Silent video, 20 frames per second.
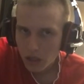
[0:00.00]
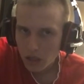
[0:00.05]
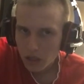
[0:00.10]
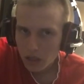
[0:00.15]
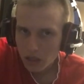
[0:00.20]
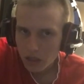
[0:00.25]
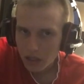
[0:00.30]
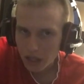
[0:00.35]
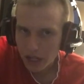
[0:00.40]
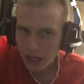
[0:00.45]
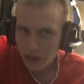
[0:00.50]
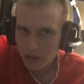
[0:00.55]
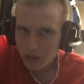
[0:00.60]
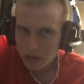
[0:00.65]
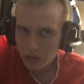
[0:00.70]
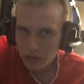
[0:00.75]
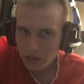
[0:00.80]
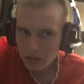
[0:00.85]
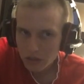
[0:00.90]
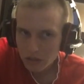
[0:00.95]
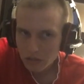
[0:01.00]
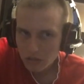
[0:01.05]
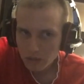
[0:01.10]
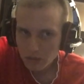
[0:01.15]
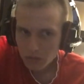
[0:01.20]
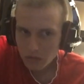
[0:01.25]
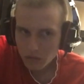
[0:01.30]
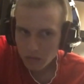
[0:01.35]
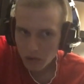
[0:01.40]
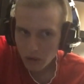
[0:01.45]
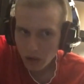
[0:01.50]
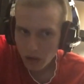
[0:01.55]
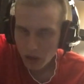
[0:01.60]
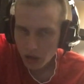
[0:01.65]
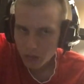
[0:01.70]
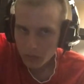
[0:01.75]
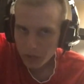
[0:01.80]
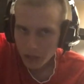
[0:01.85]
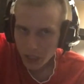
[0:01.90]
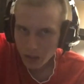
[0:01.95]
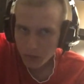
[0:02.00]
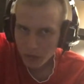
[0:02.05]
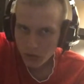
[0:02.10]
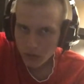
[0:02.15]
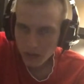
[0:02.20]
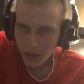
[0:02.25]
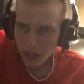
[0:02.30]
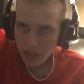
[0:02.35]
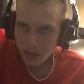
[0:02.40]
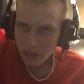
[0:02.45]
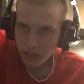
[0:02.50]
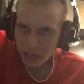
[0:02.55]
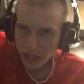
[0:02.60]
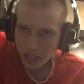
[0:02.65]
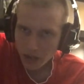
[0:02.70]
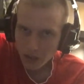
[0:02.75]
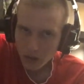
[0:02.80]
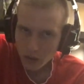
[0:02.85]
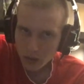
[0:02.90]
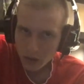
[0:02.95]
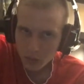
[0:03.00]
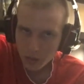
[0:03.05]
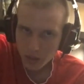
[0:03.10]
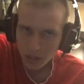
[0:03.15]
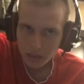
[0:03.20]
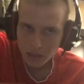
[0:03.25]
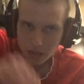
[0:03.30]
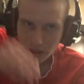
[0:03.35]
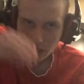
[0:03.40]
The Dodgers, on paper, without a doubt, are the best